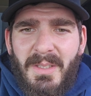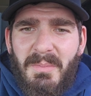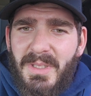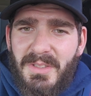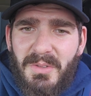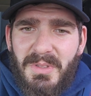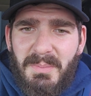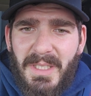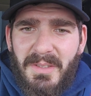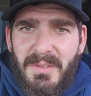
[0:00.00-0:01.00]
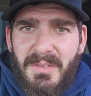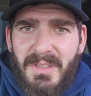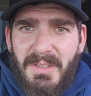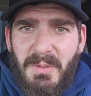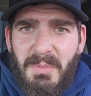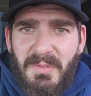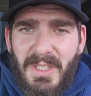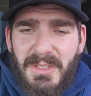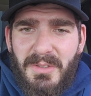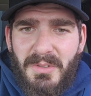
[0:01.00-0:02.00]
but it's always better to have a
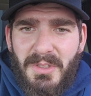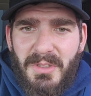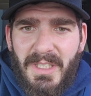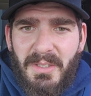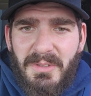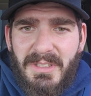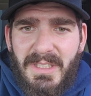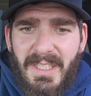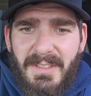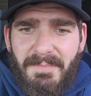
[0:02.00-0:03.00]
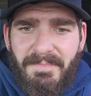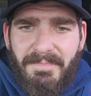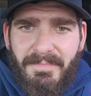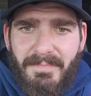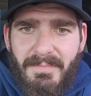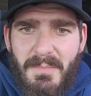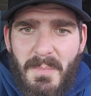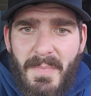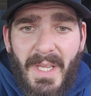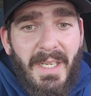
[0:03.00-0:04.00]
professional show you how it's done.
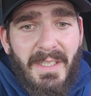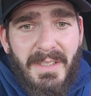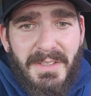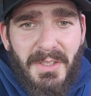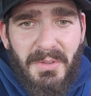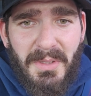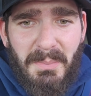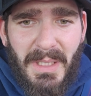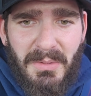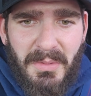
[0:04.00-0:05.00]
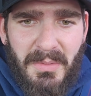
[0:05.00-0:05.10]
Let's go to the bow.